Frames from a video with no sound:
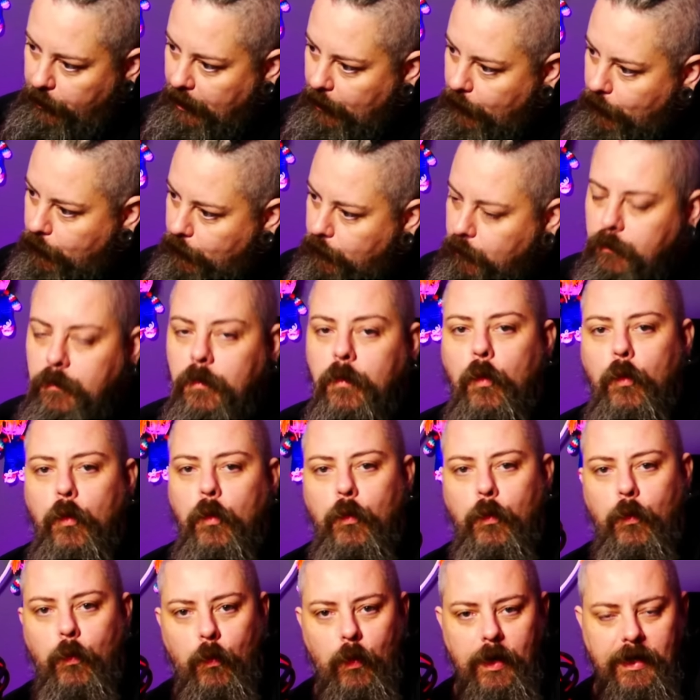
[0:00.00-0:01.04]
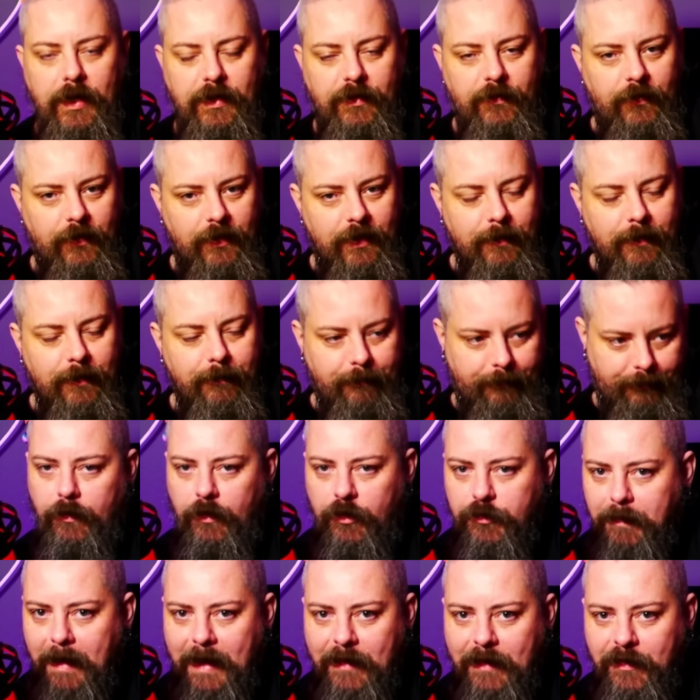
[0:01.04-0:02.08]
down, wait for it.
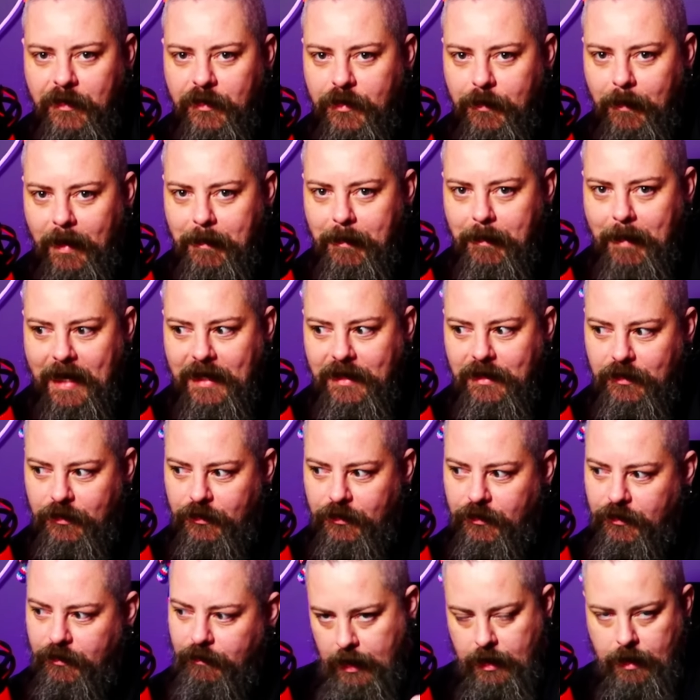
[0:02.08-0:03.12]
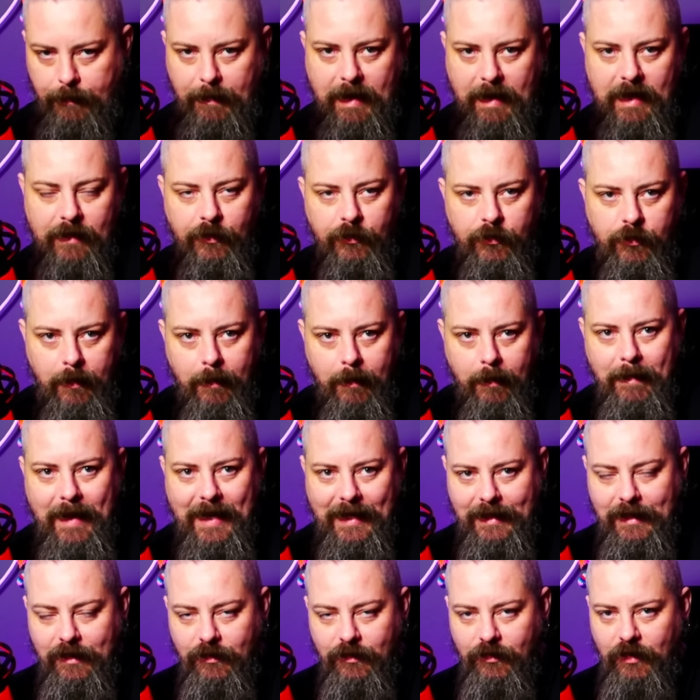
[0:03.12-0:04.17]
There's method to my madness. The method to my
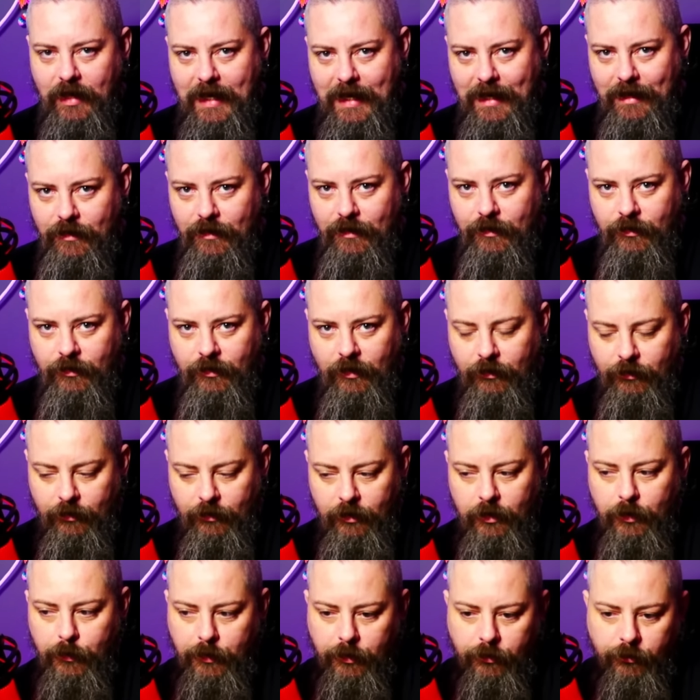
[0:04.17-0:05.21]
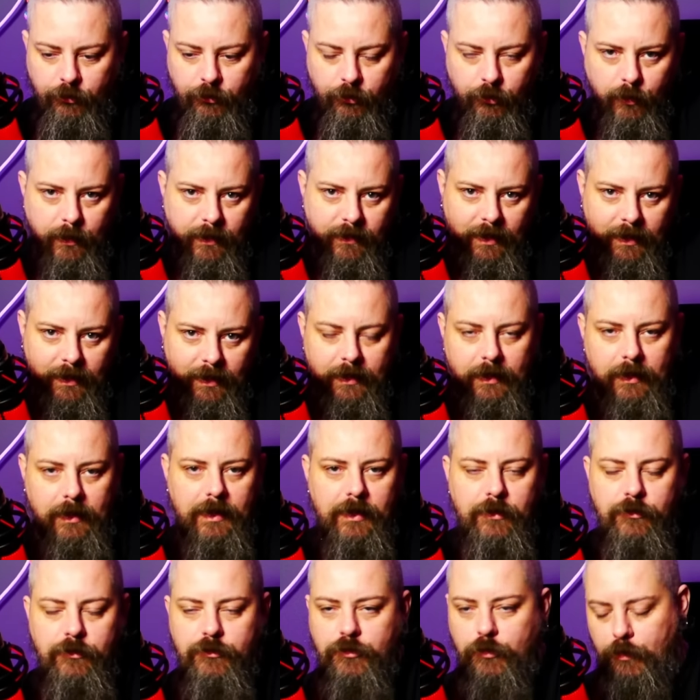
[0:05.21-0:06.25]
madness is, as alluded to in that little
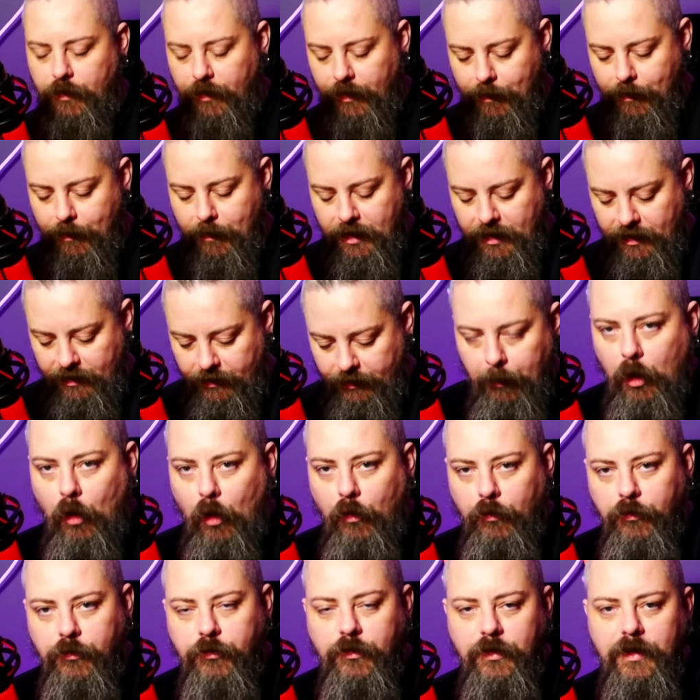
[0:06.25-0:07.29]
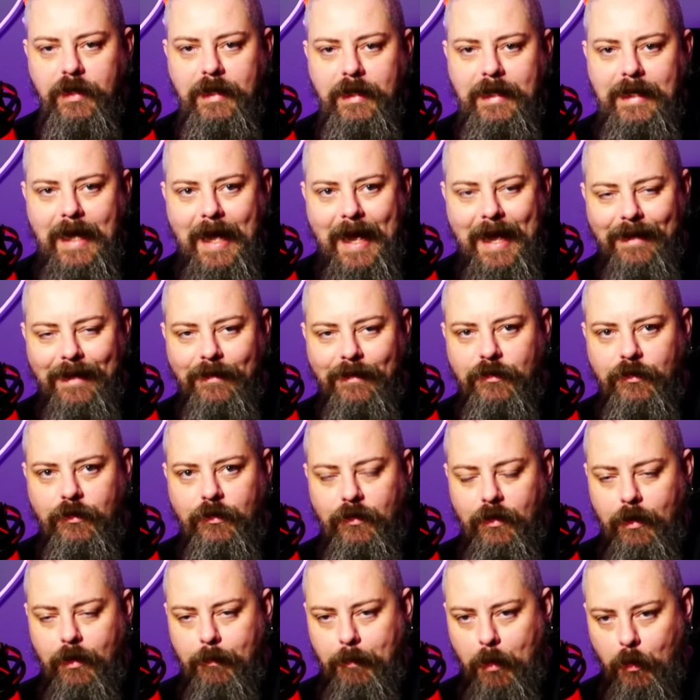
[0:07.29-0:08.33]
intro that I made, constantly
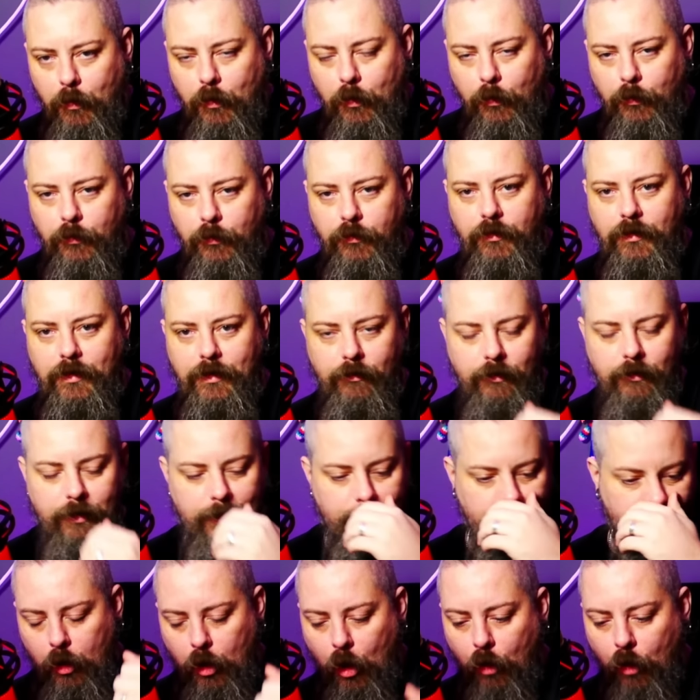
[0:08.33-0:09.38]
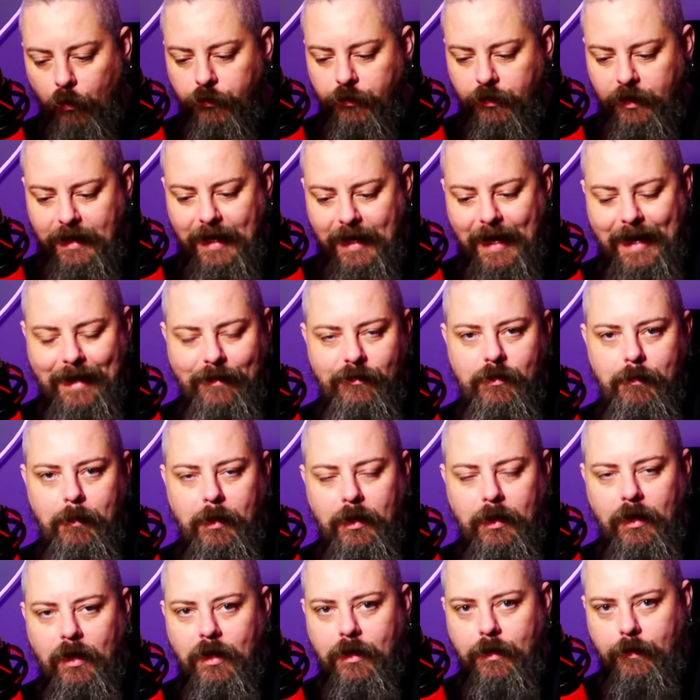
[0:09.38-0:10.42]
asked about Ghost Theory. Constantly asked in my
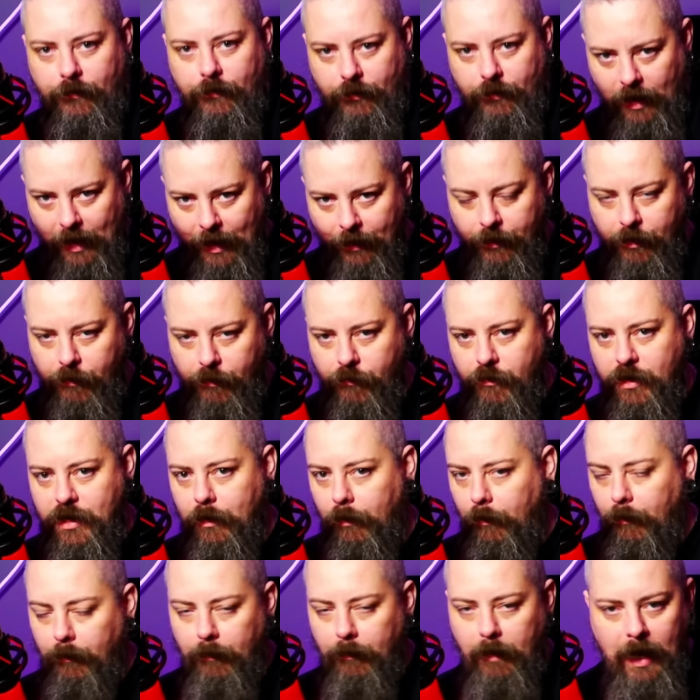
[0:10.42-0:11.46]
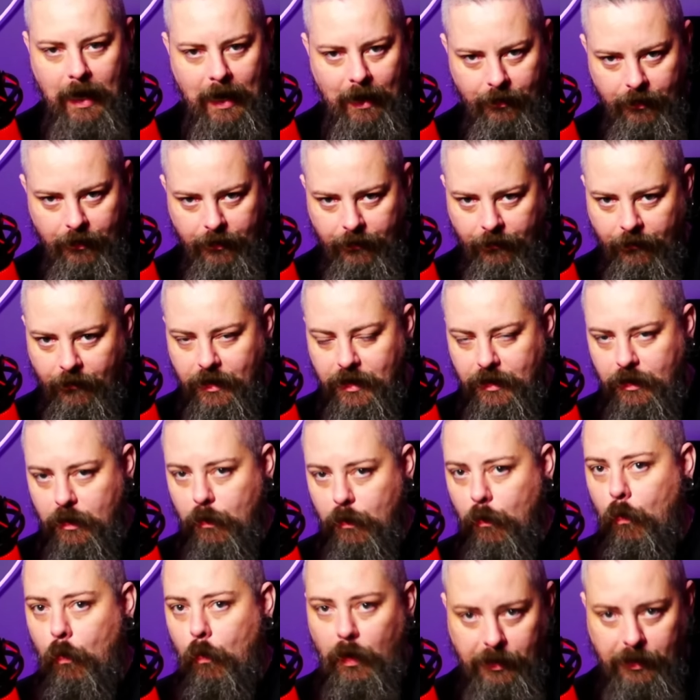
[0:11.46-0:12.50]
lives, are they real? Are they fake?
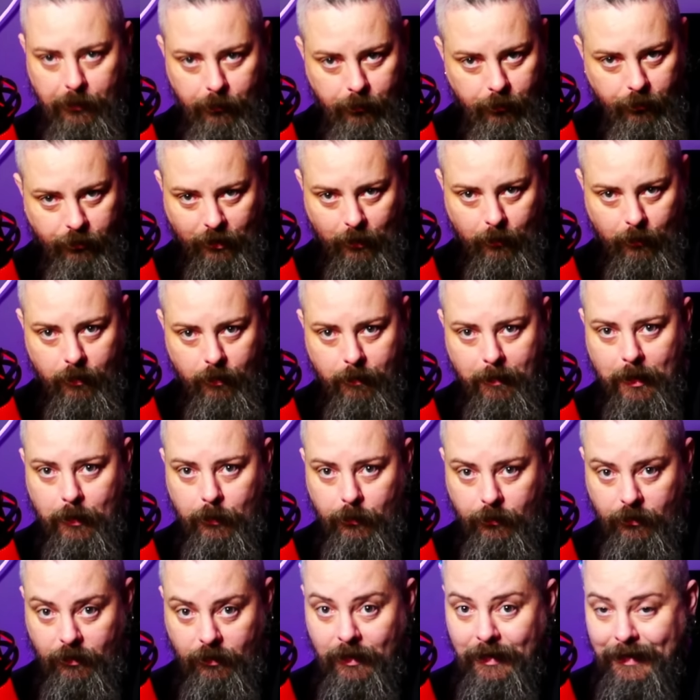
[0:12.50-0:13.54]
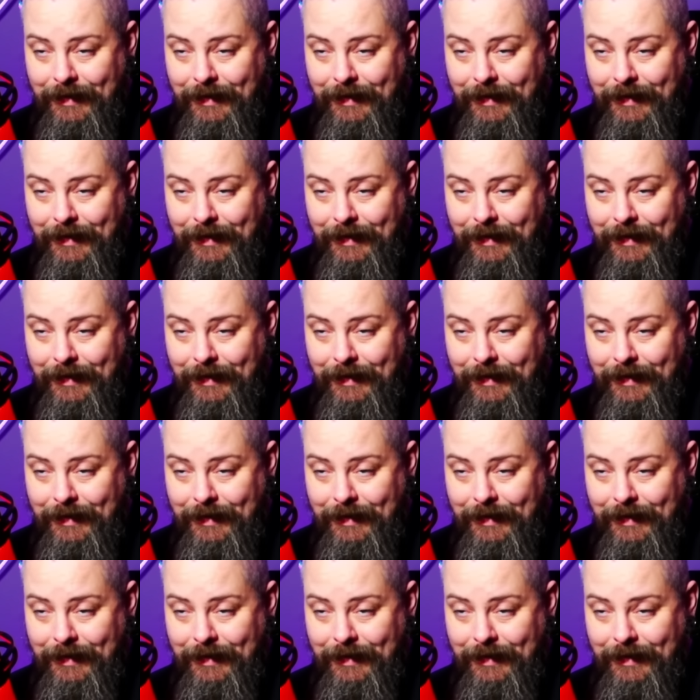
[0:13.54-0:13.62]
Why don't you shout them out?